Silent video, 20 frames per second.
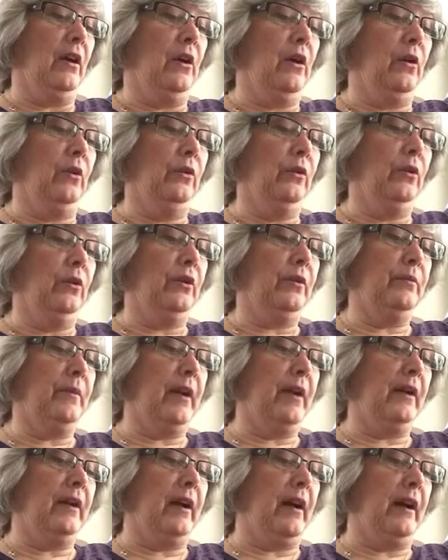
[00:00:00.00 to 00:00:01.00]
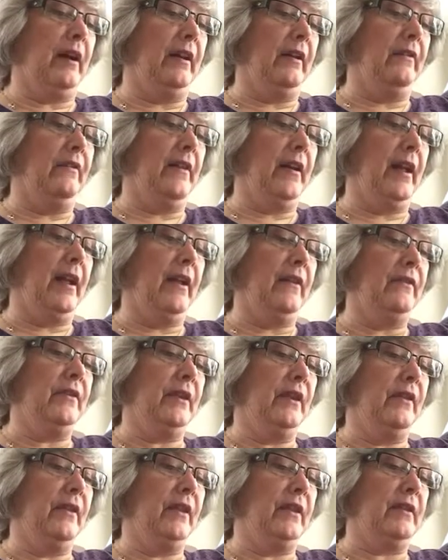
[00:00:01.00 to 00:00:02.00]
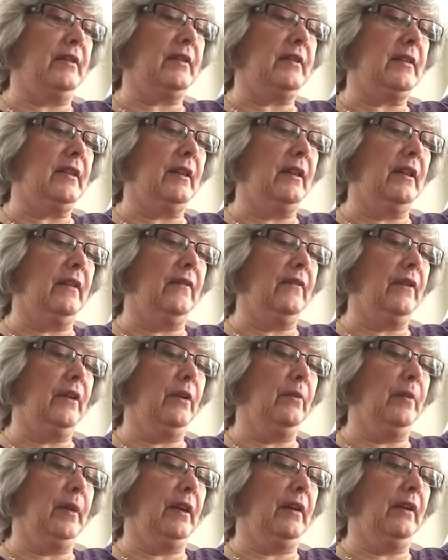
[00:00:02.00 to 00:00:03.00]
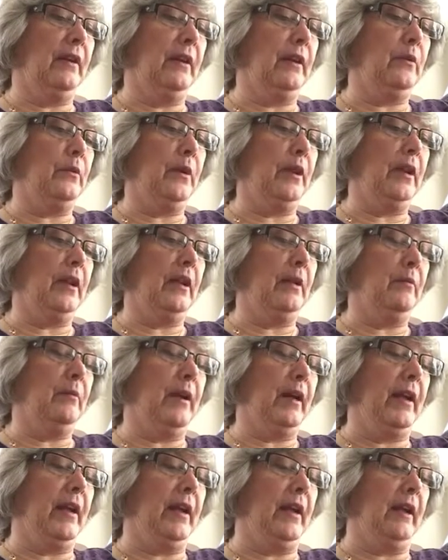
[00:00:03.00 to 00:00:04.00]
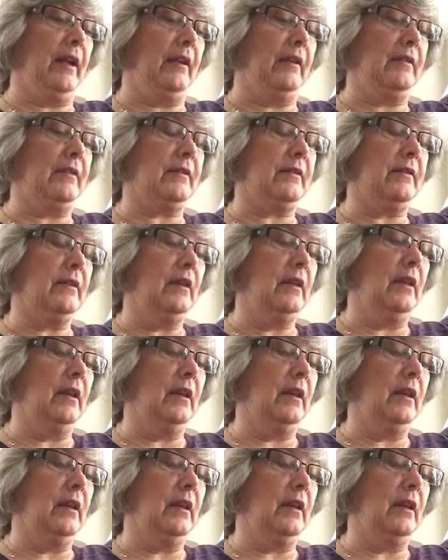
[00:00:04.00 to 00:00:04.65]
O Lord, my God, if I have done this, if there be iniquity in my hands,